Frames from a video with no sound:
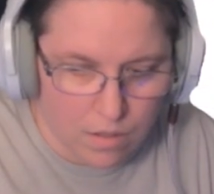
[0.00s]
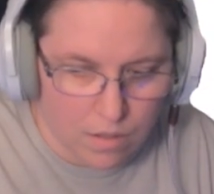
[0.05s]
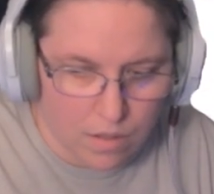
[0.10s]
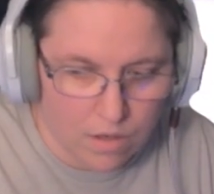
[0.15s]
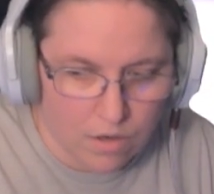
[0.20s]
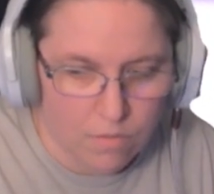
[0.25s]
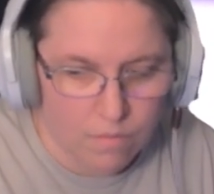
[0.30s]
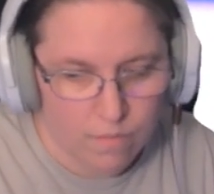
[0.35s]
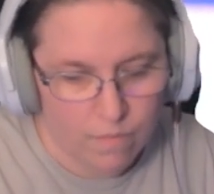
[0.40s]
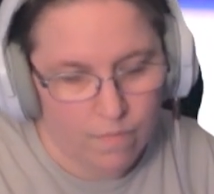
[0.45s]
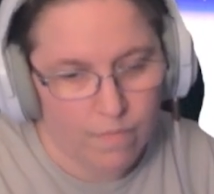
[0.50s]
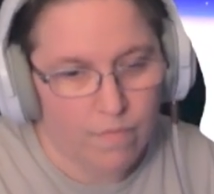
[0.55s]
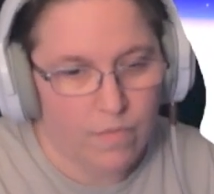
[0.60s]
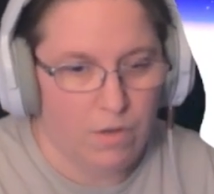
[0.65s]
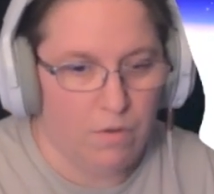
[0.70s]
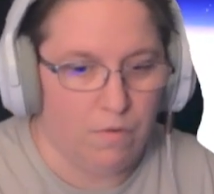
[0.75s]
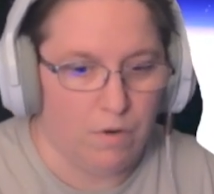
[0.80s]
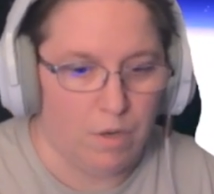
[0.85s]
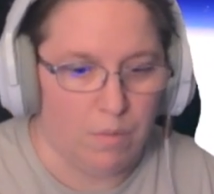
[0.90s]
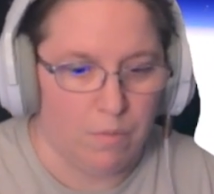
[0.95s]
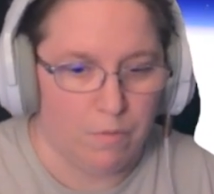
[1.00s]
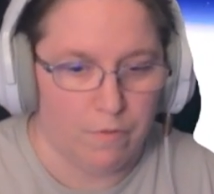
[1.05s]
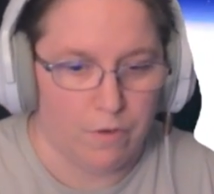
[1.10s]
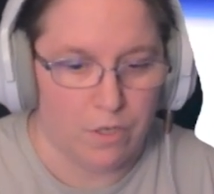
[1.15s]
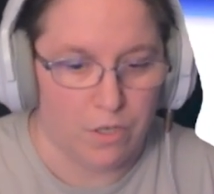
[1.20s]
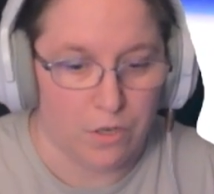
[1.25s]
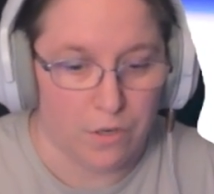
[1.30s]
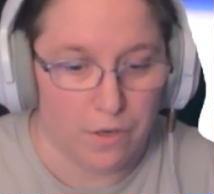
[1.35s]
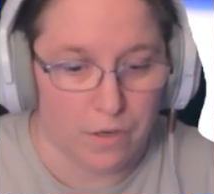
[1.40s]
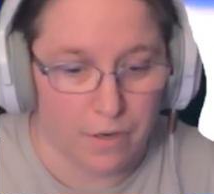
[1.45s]
Oh, I went on the
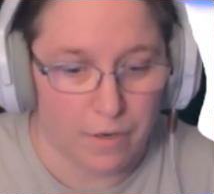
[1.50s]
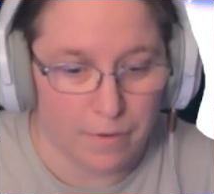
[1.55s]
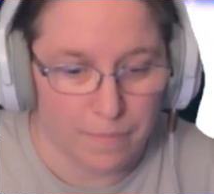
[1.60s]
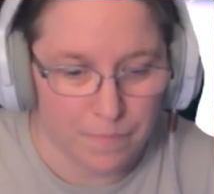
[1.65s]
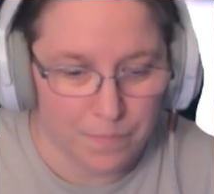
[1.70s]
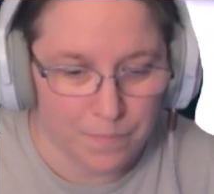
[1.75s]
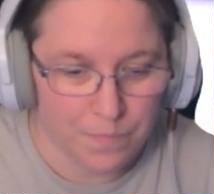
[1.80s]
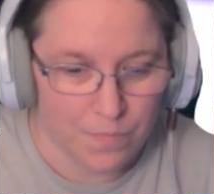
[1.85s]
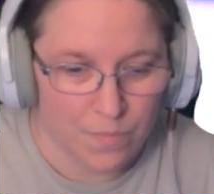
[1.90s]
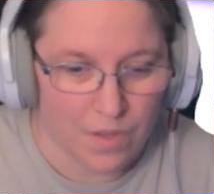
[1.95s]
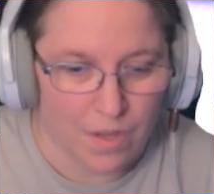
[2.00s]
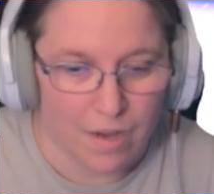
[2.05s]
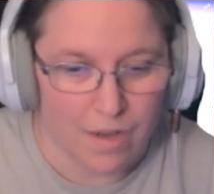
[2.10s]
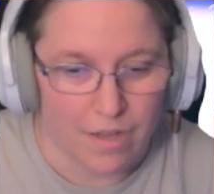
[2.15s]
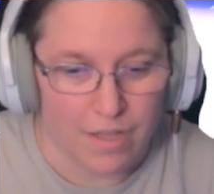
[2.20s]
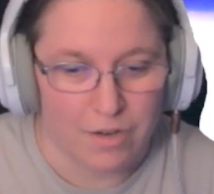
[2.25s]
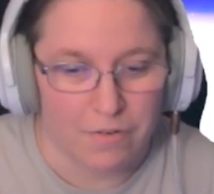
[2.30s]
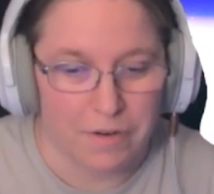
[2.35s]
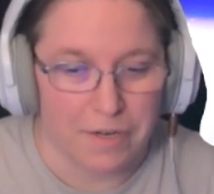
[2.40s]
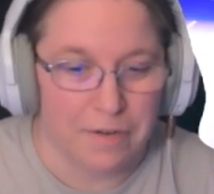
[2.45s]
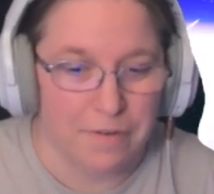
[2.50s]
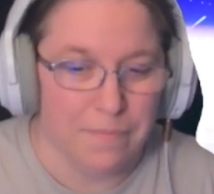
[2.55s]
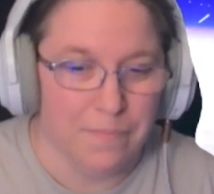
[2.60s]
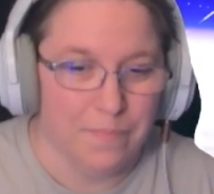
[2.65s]
front internet on. There we go.